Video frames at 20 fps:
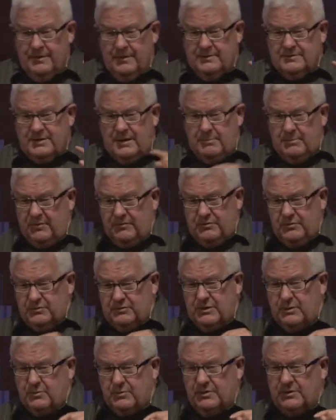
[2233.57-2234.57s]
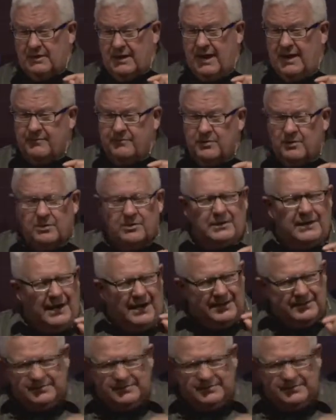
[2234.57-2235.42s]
Some of you that were alive were going, I